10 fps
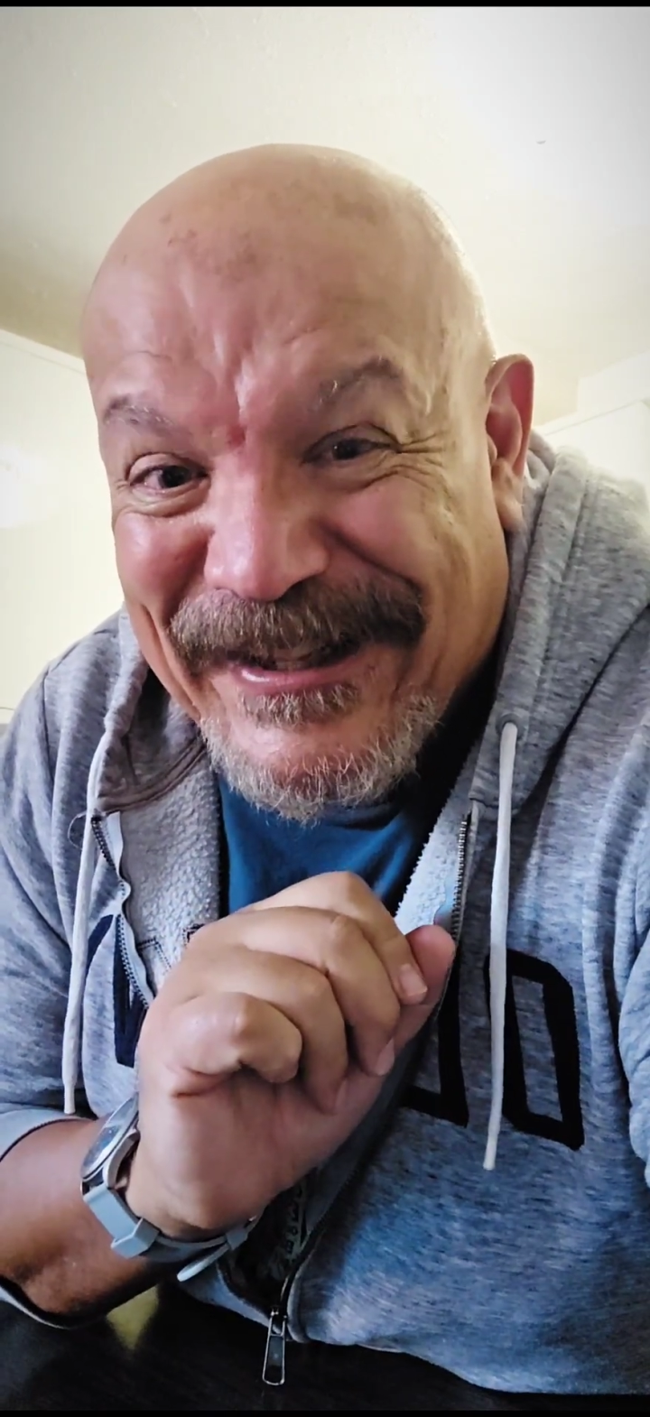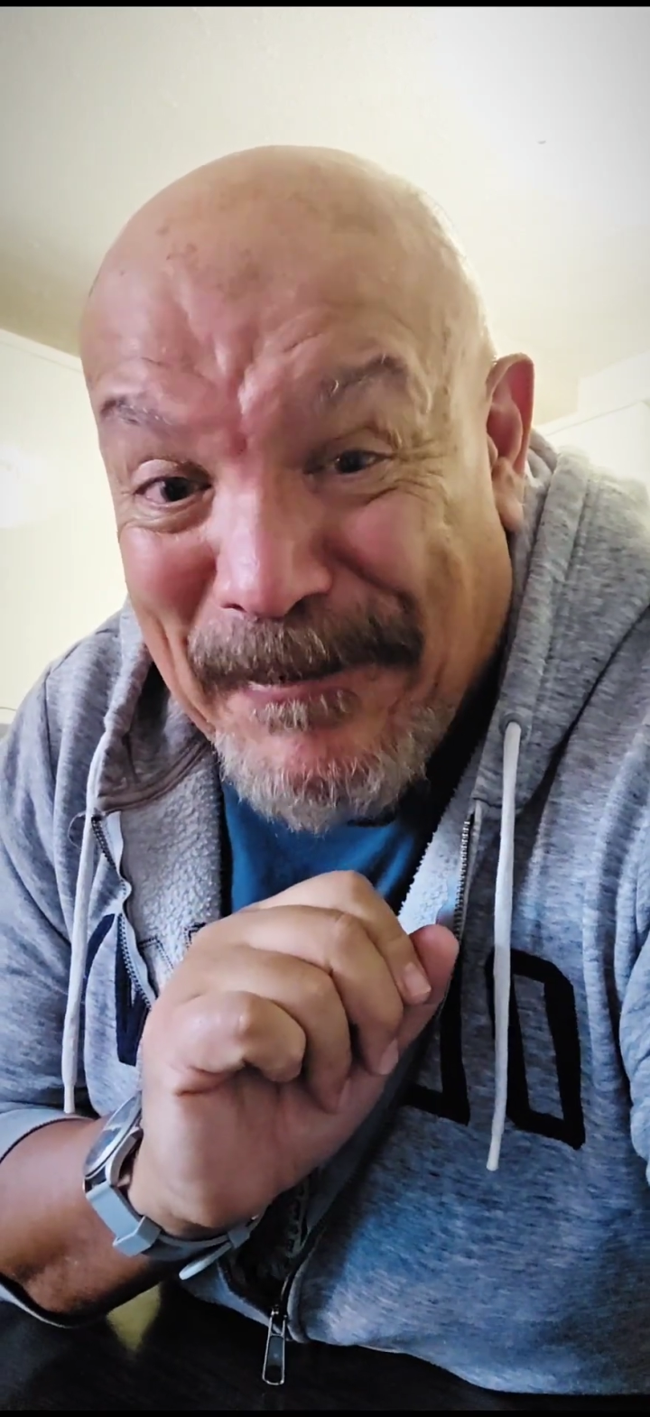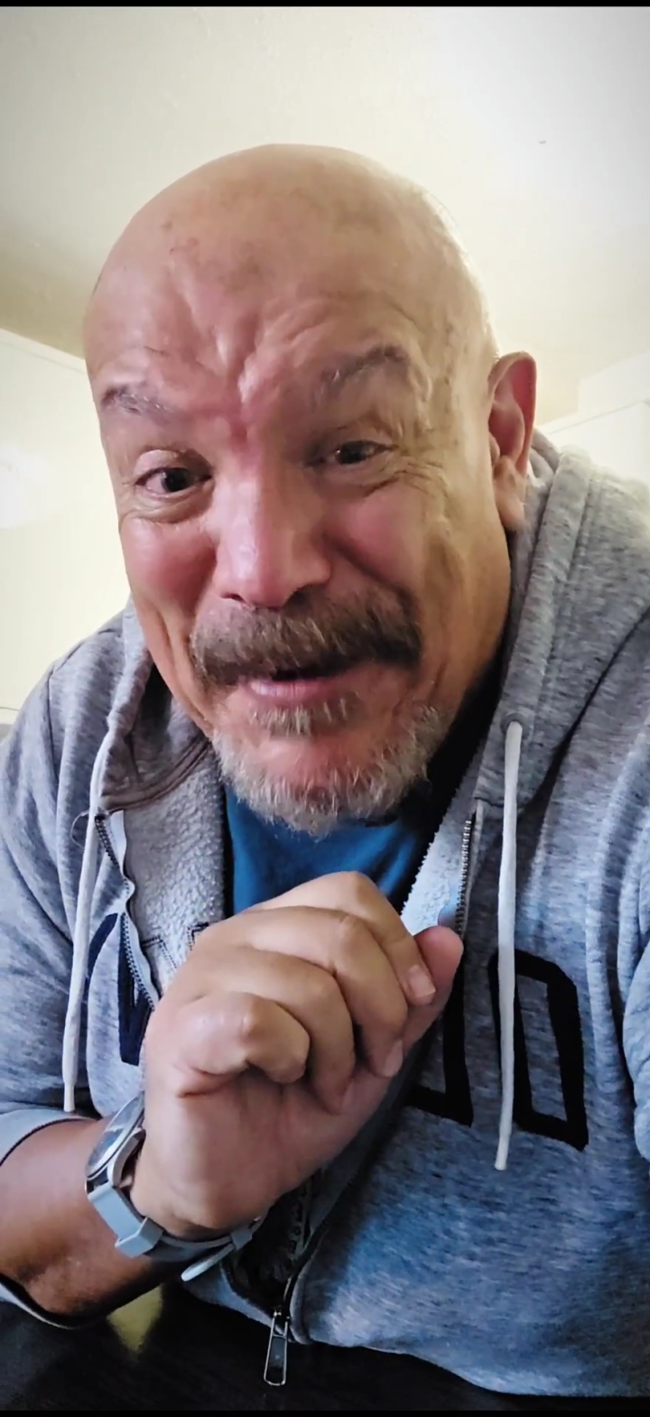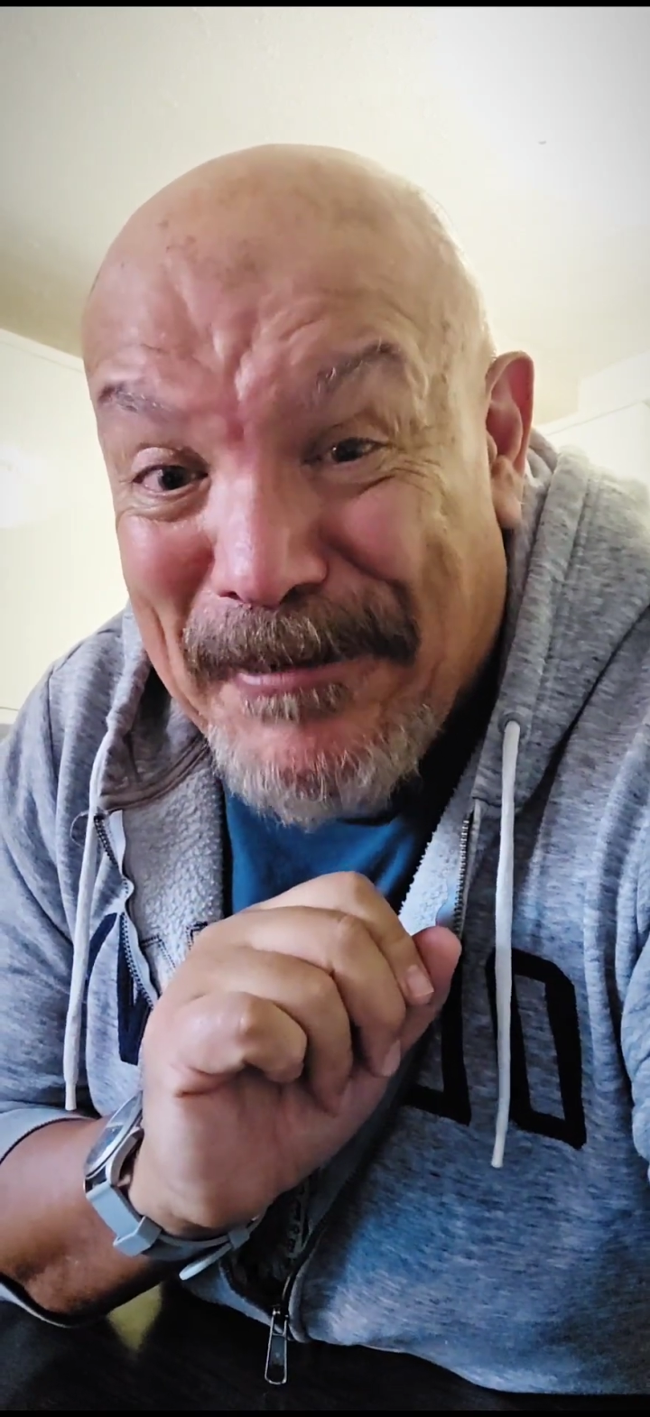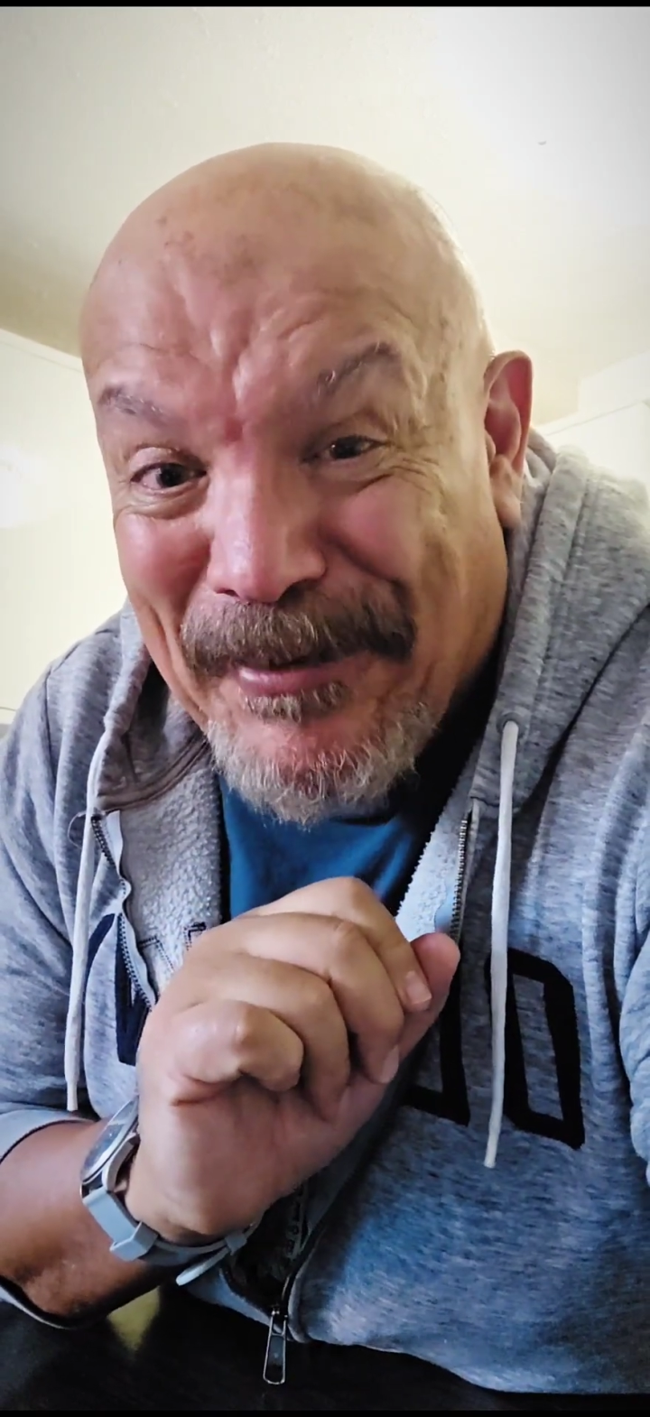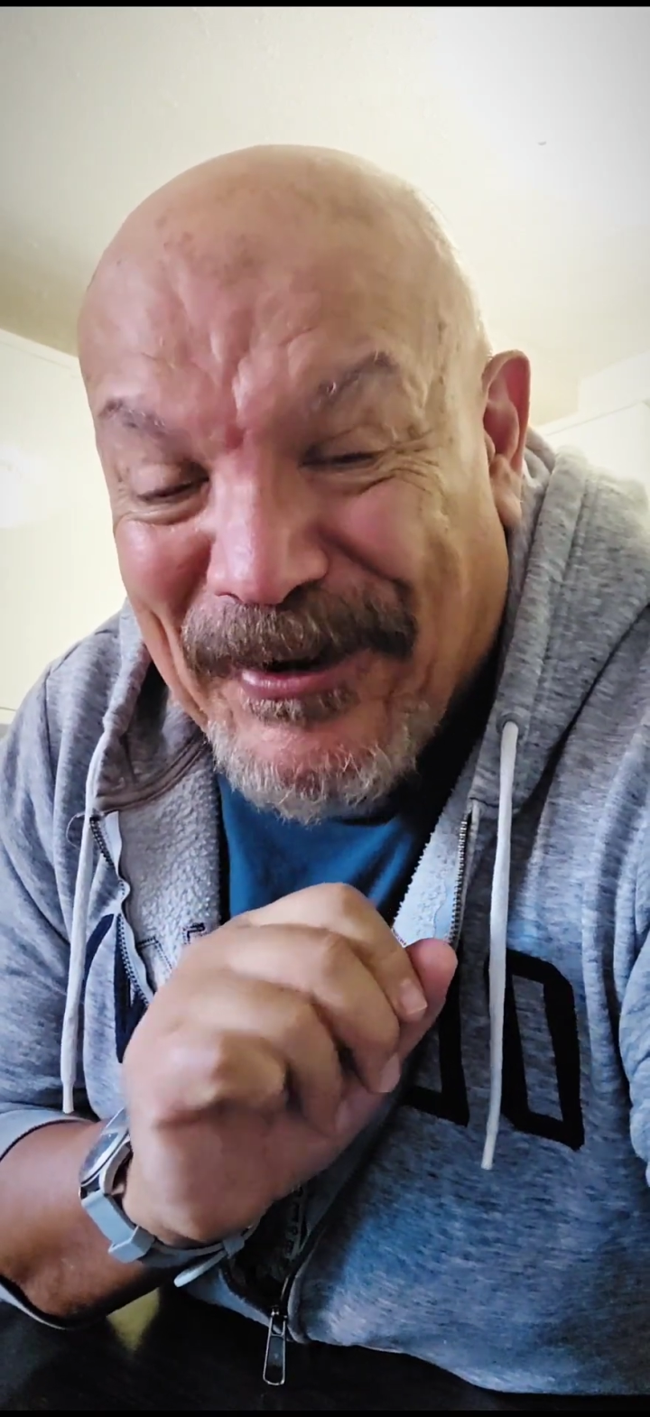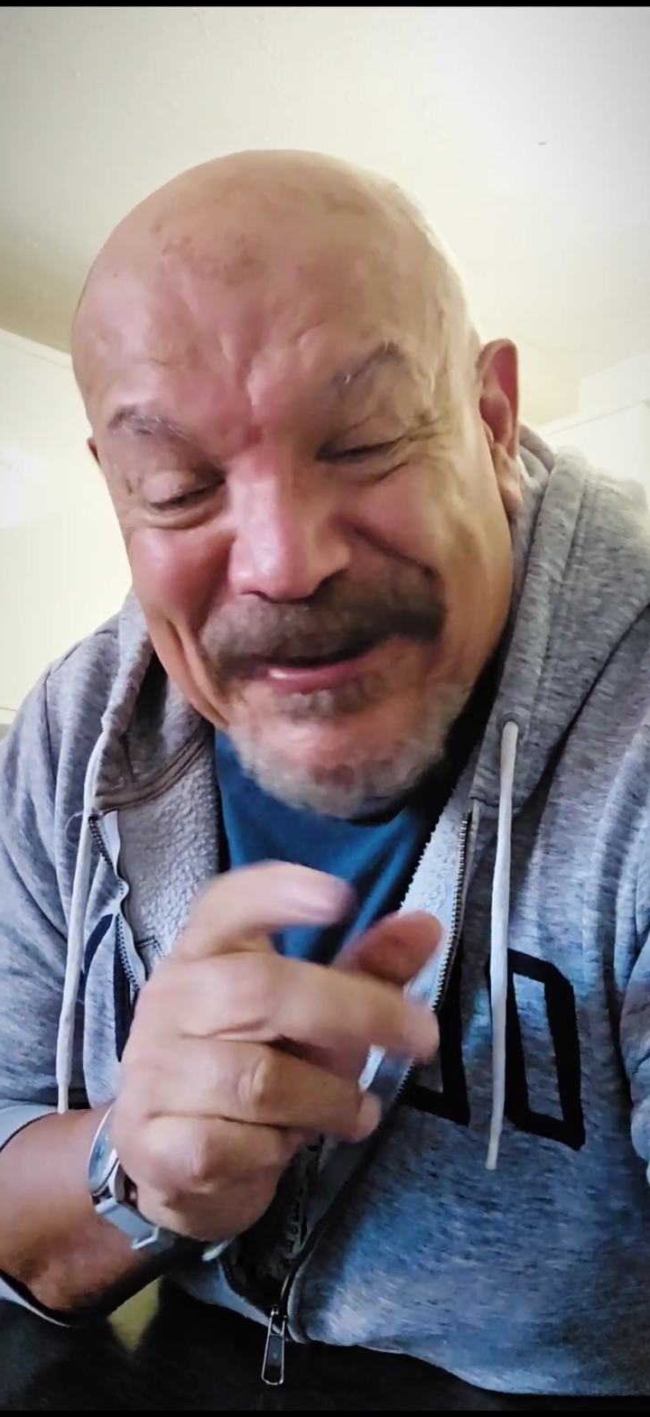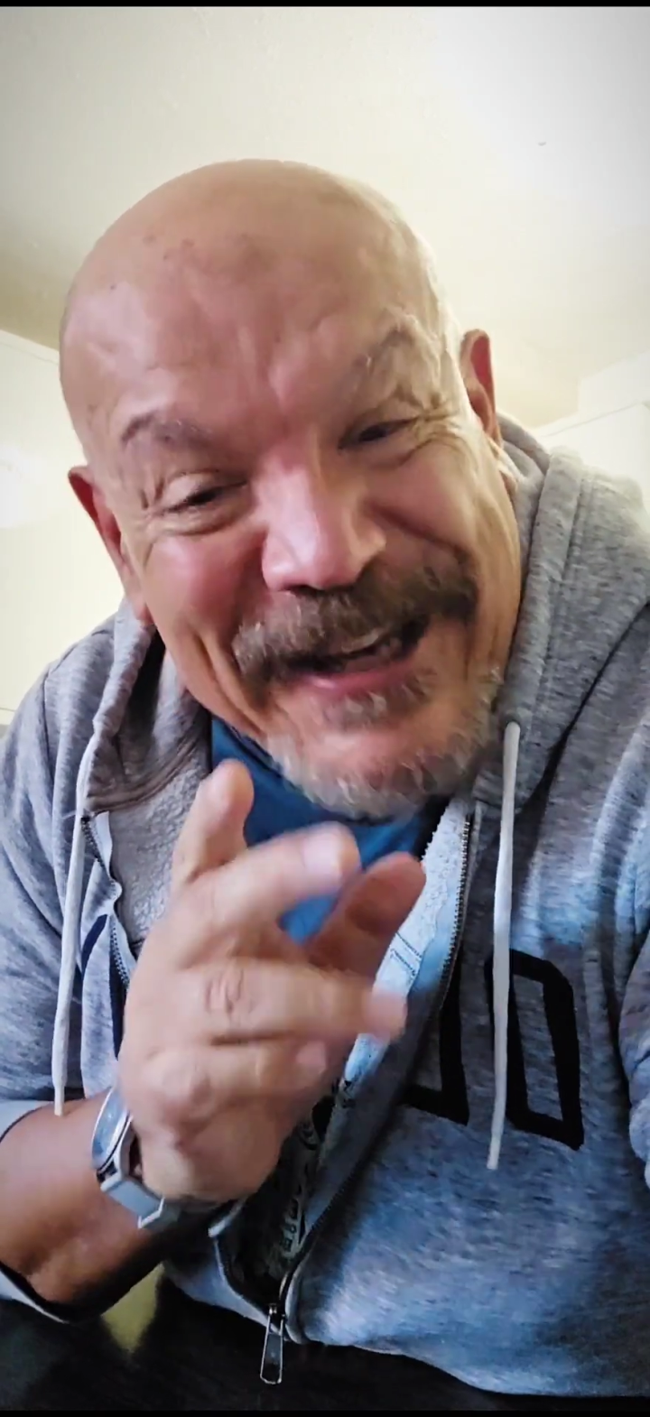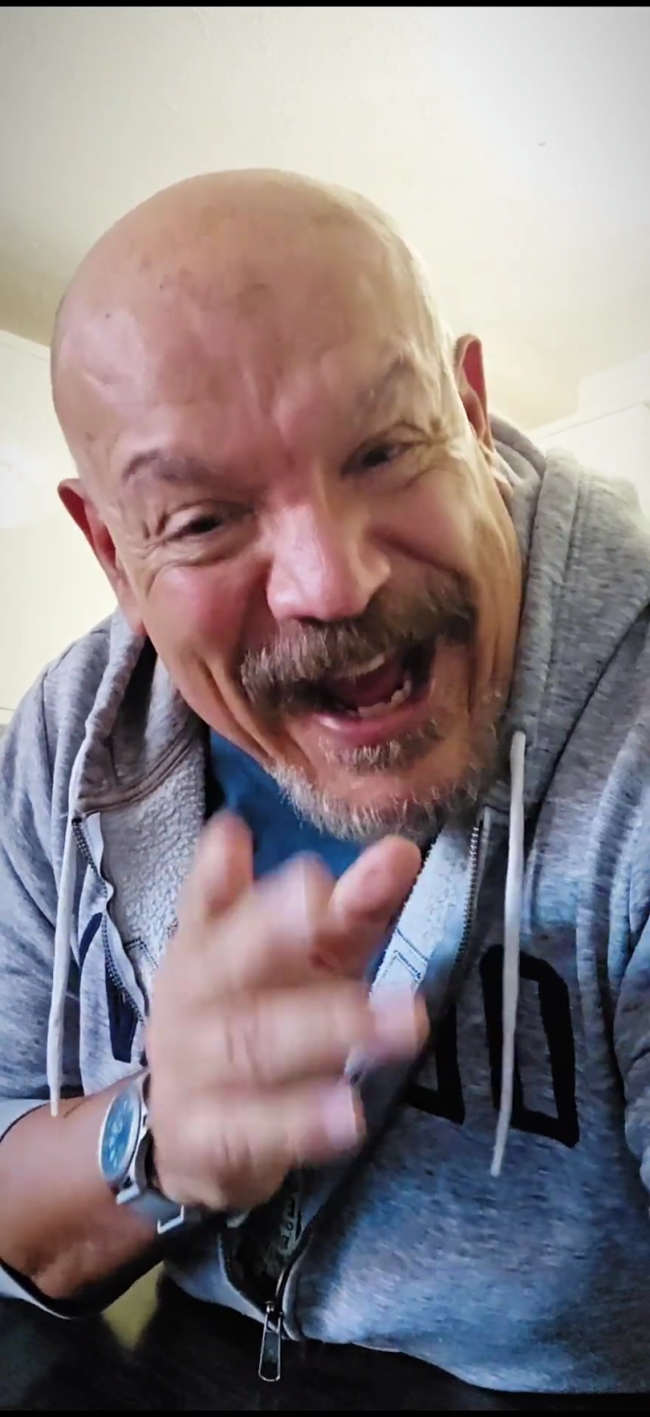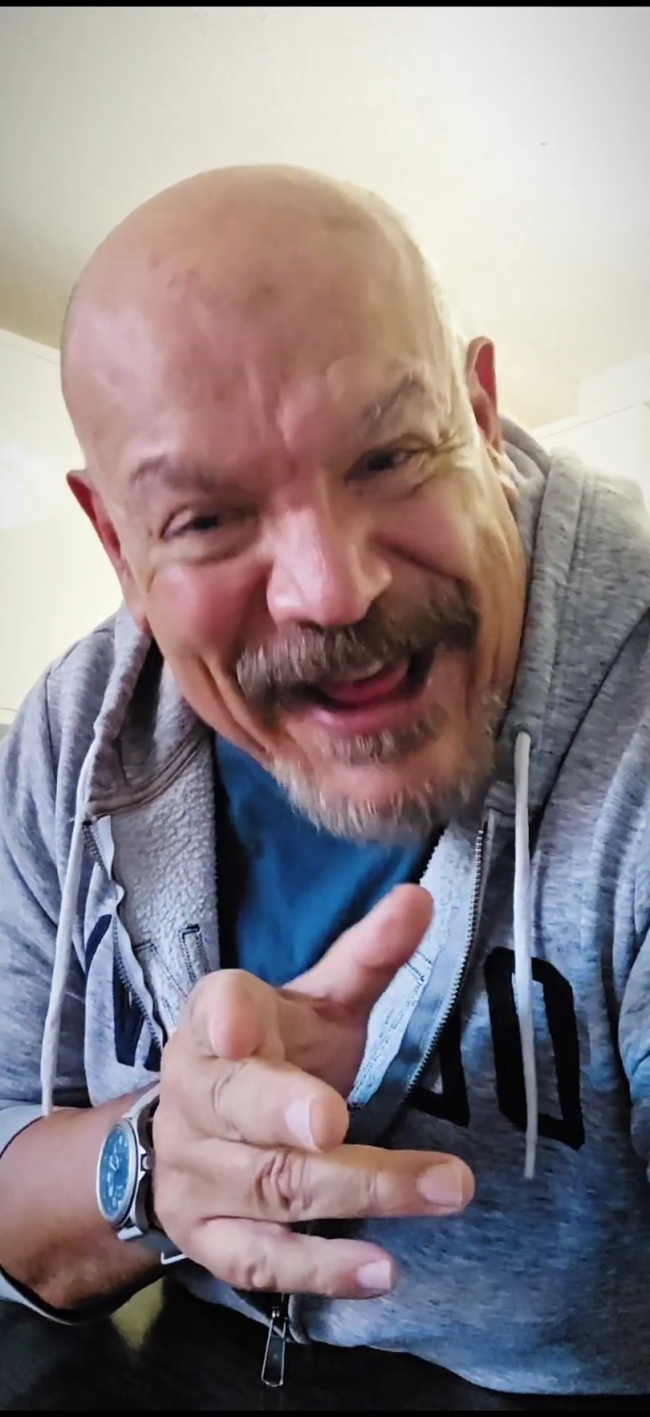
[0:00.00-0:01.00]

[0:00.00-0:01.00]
the meatballs,